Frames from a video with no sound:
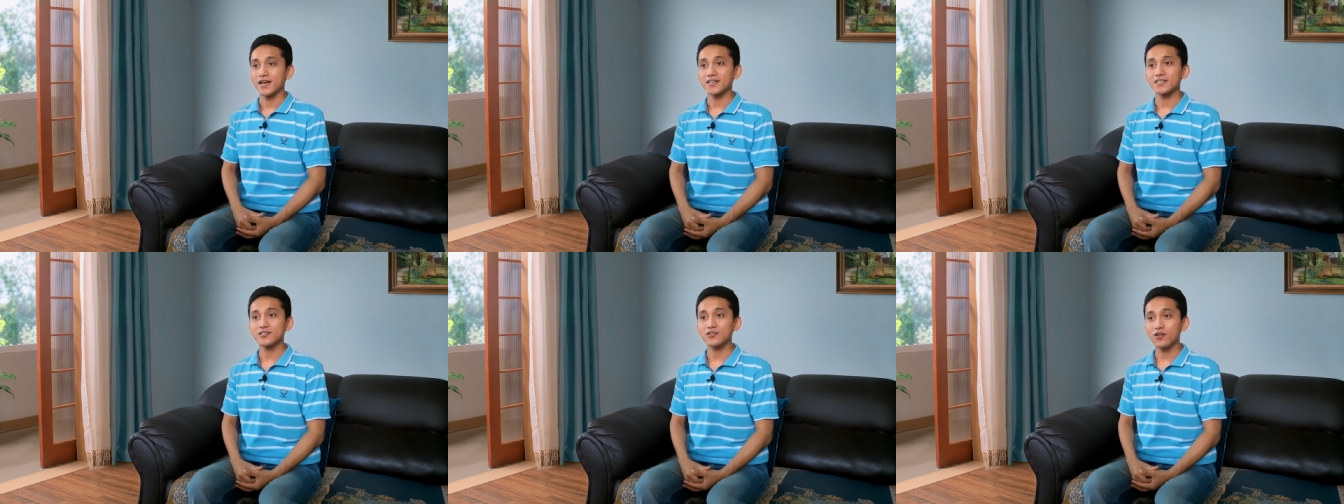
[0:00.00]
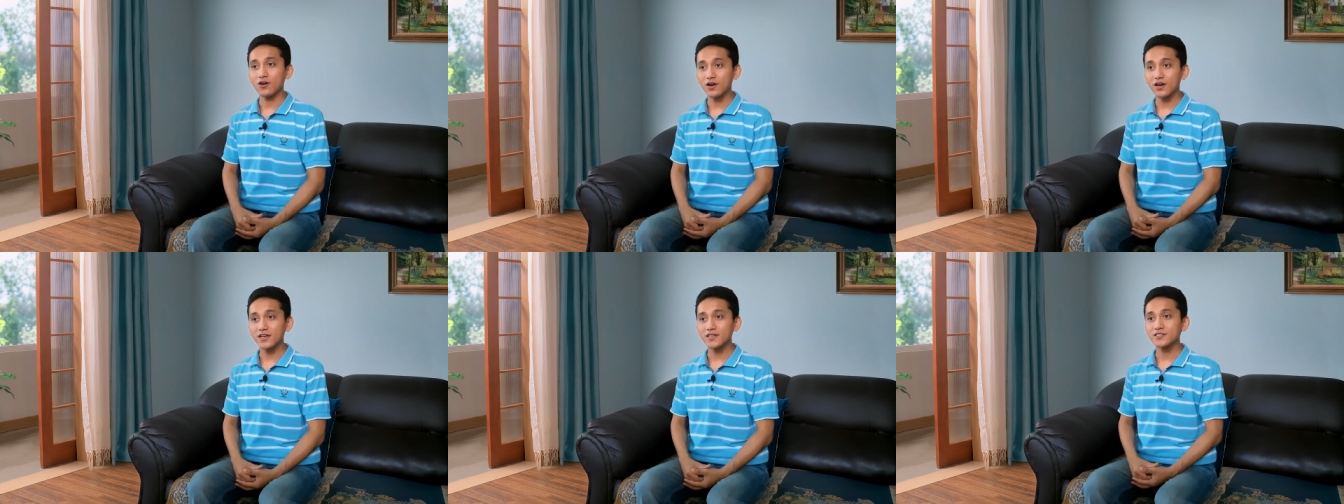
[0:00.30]
As
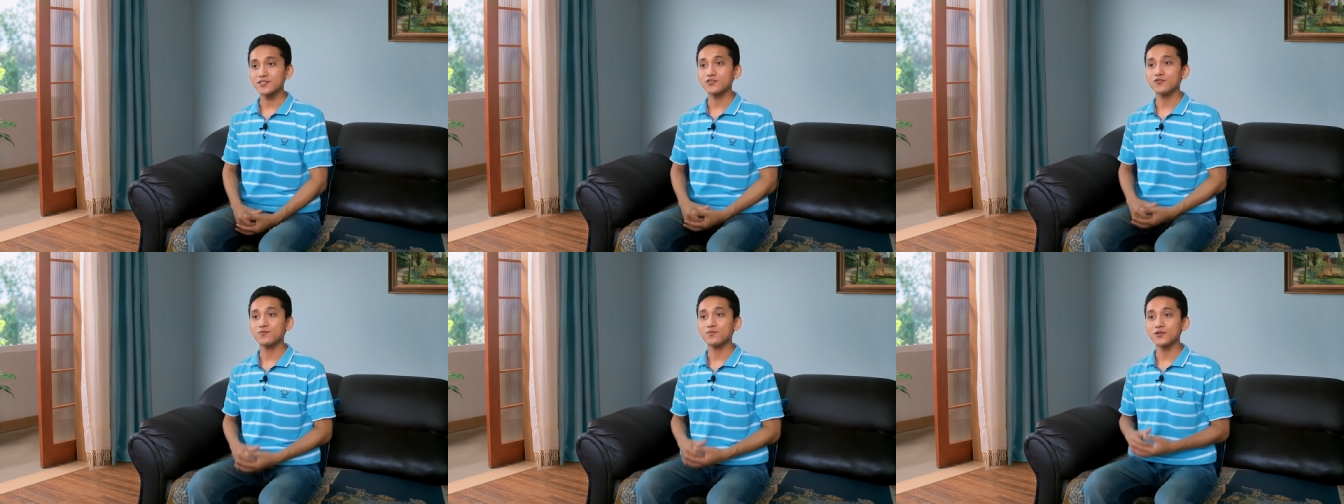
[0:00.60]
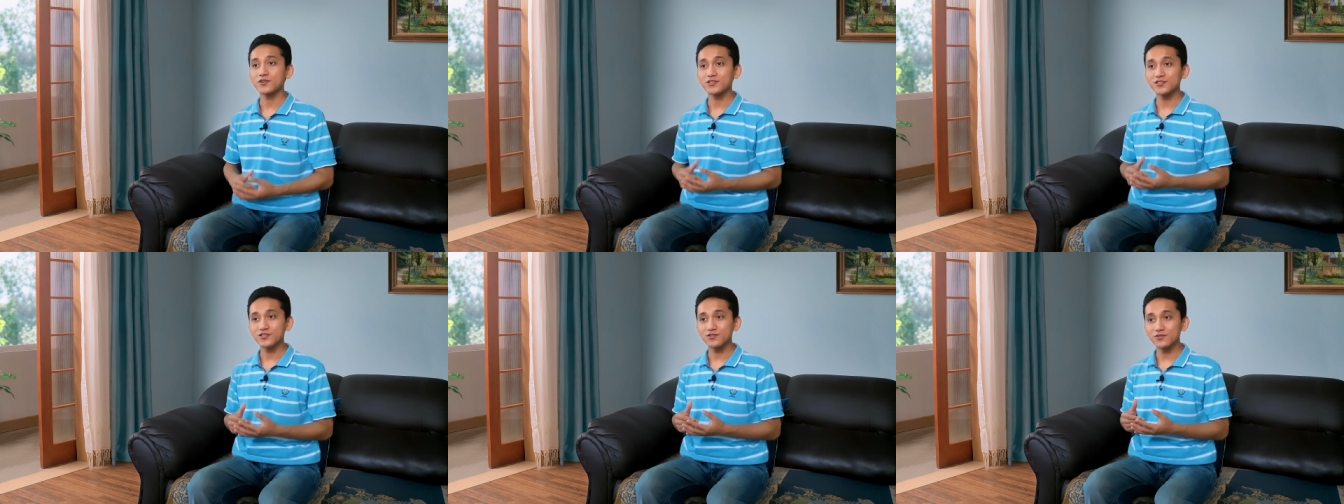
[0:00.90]
long as you
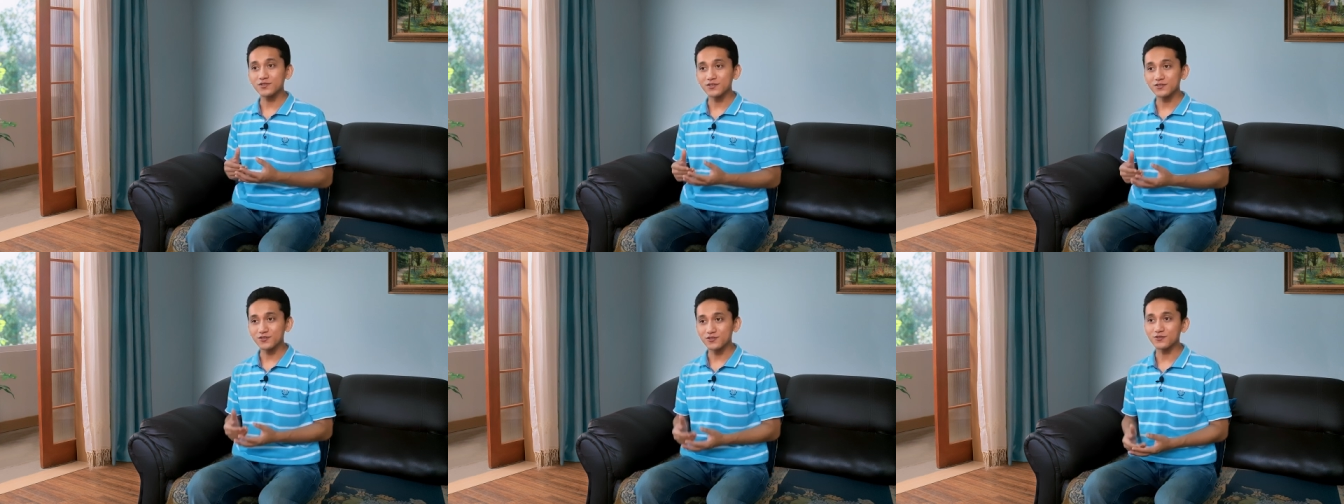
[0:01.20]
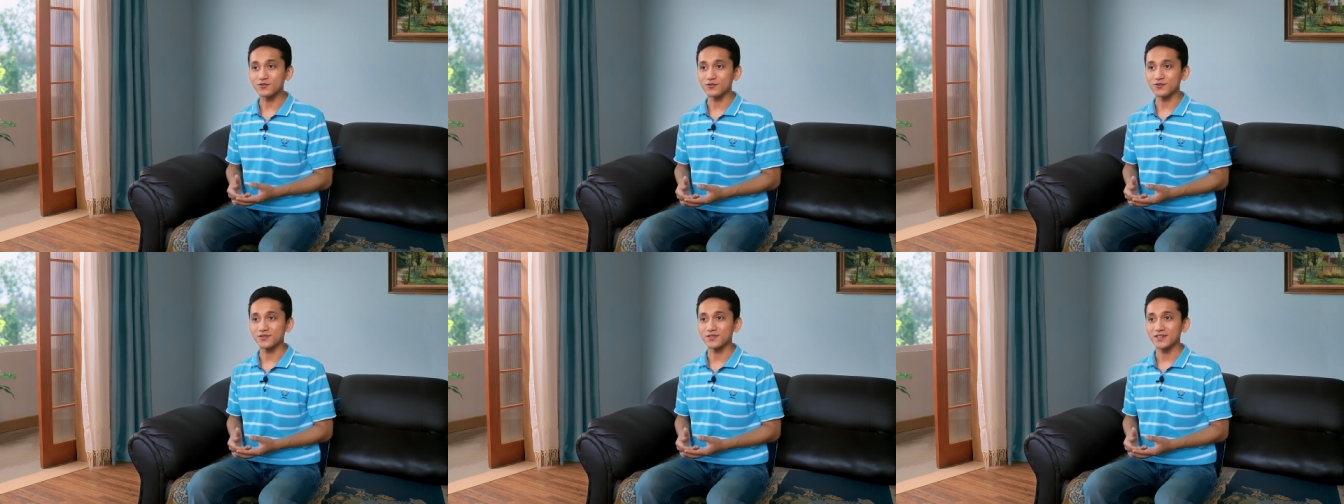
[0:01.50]
pursue the
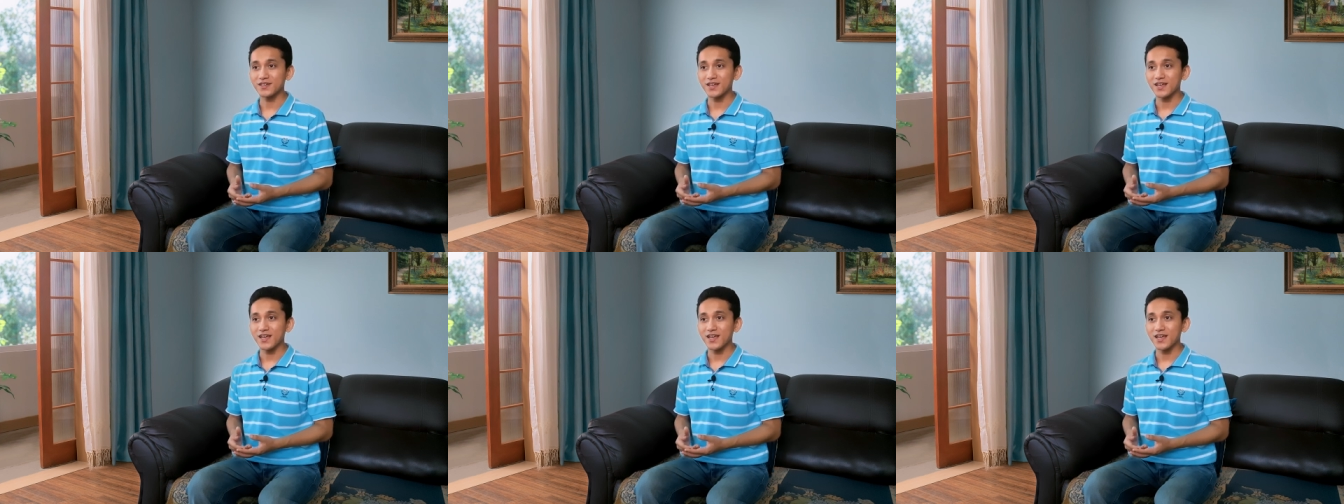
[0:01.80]
truth,